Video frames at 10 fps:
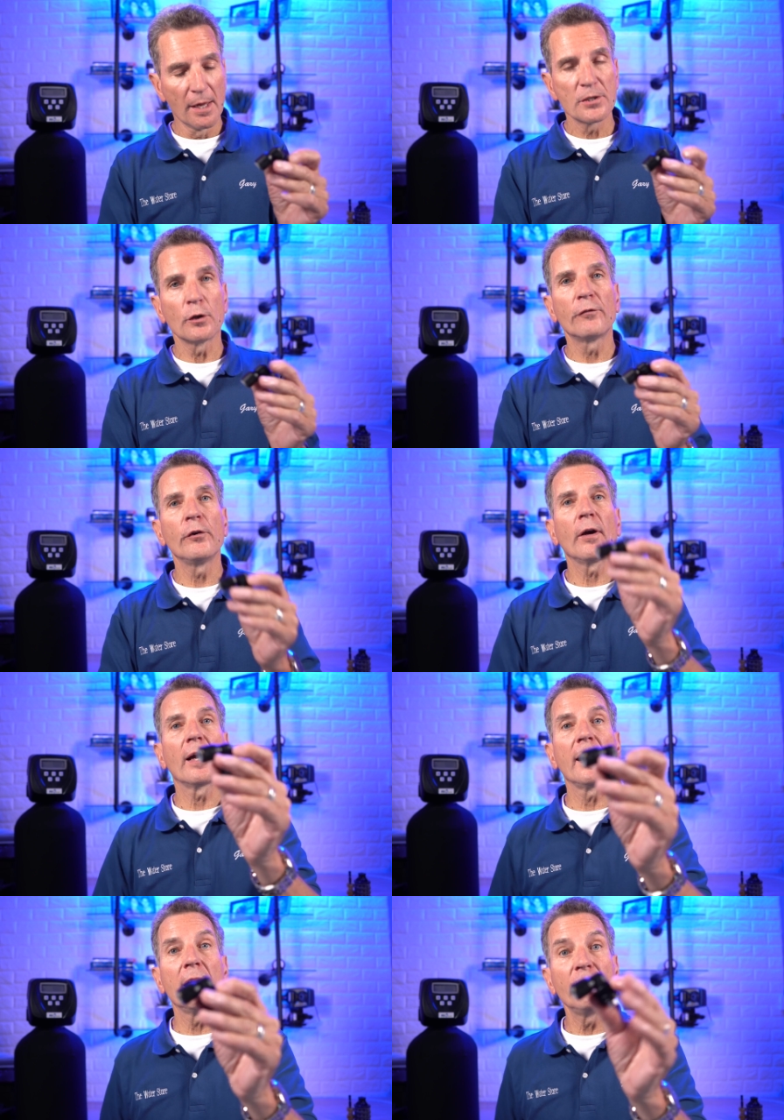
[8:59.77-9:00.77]
So if you,
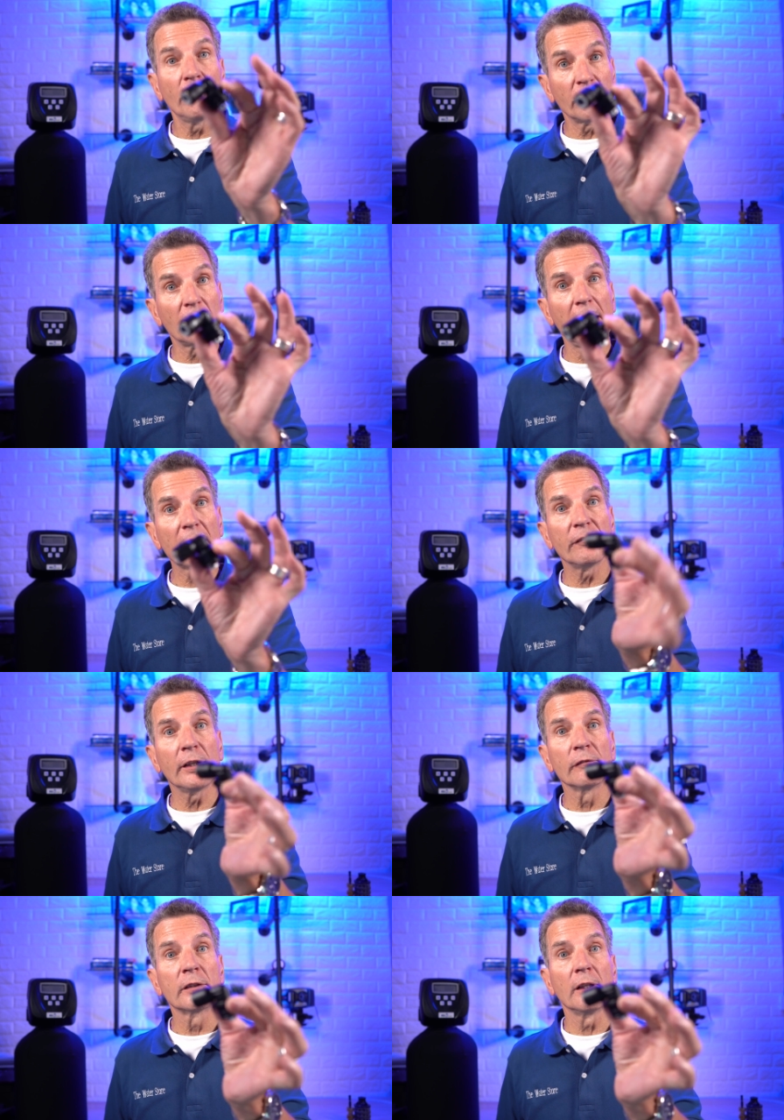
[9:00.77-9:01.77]
again, if you have a Clack
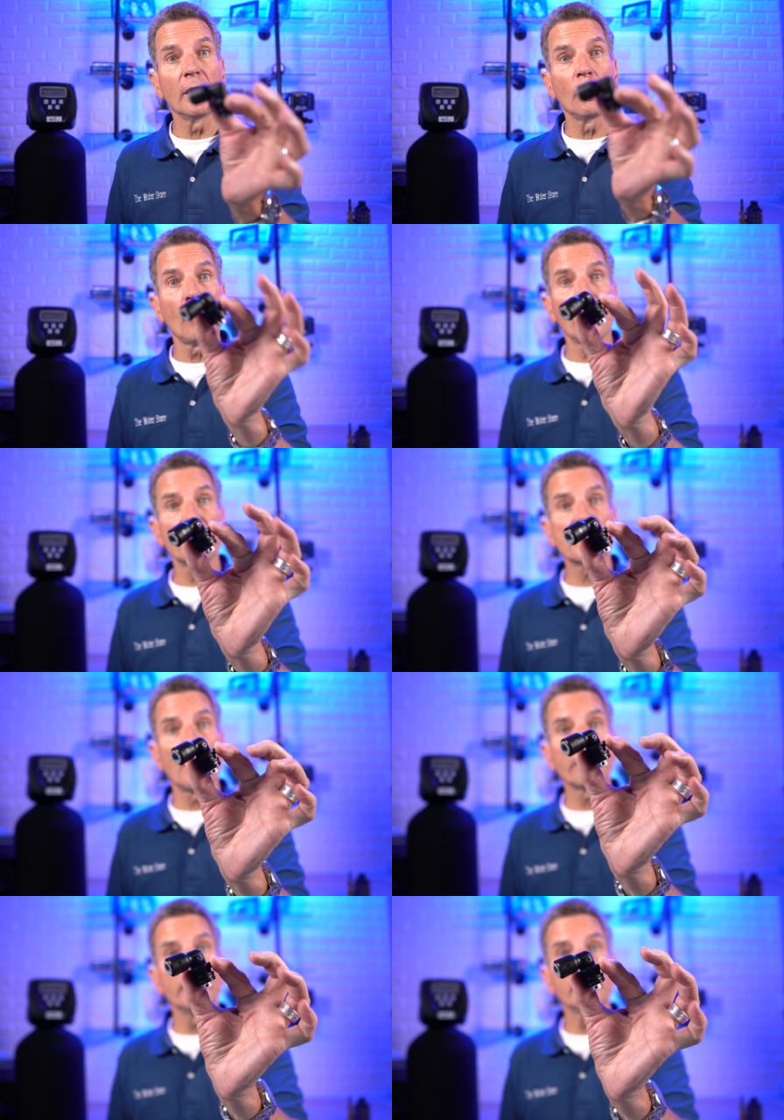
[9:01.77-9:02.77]
valved uh, water
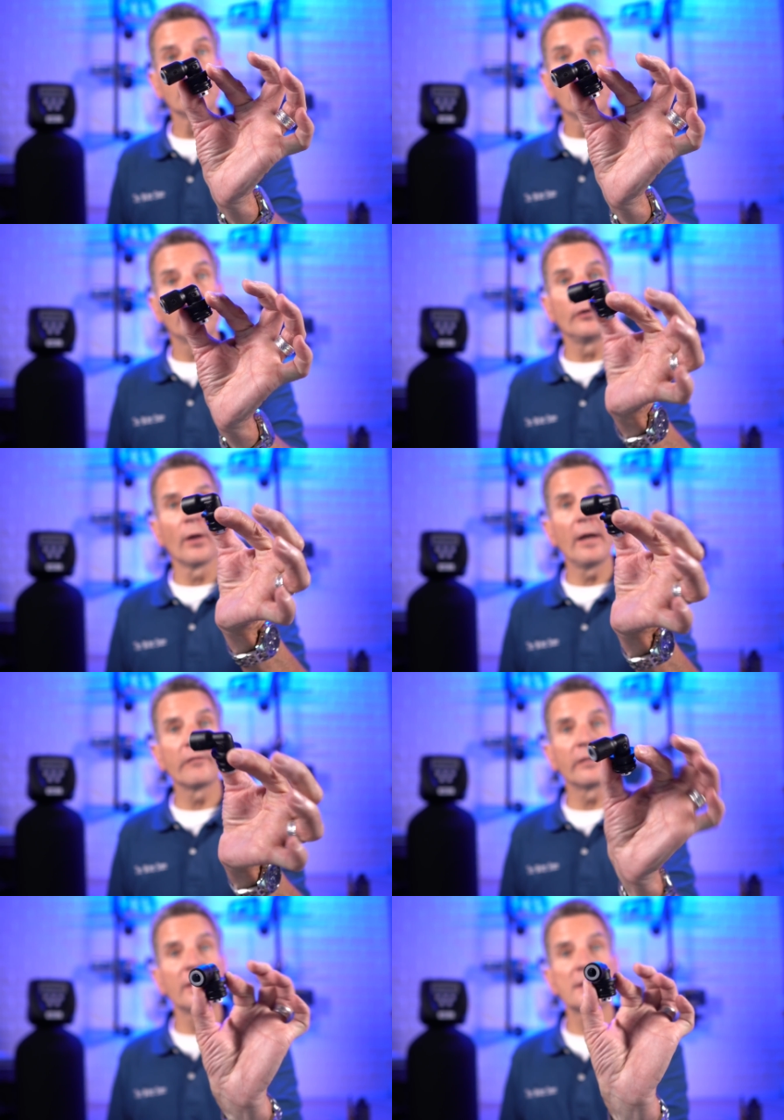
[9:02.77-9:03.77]
softener, you'll
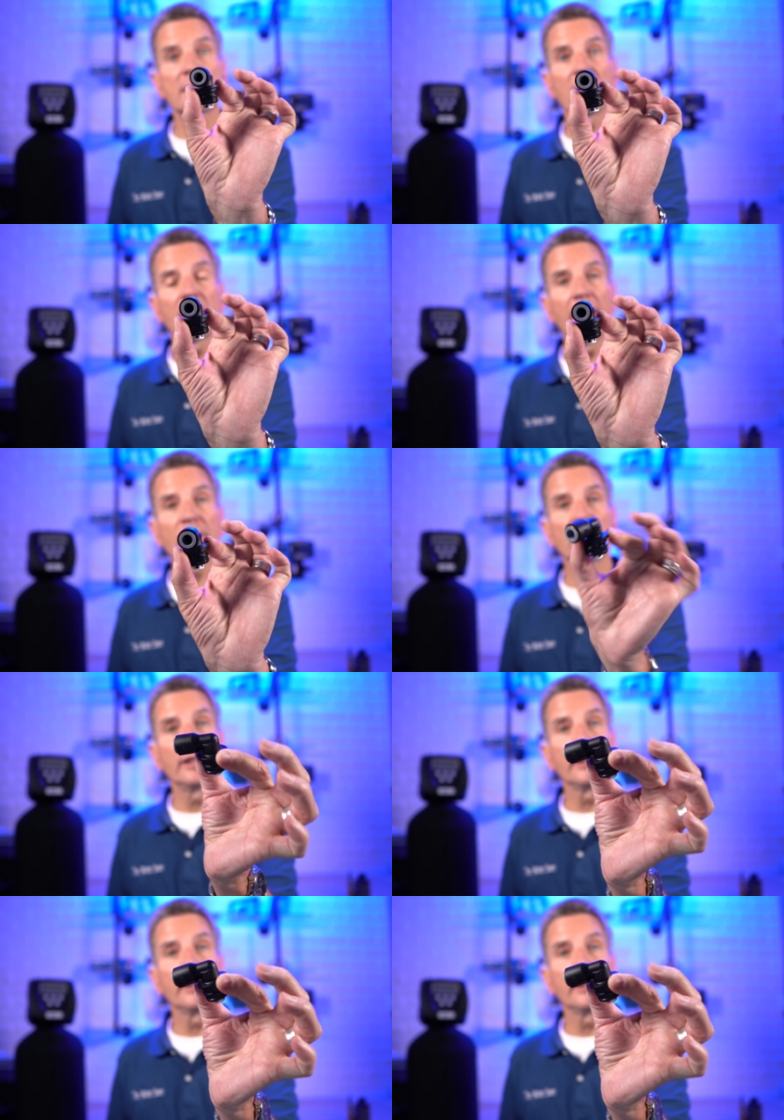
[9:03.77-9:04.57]
have, this is the connection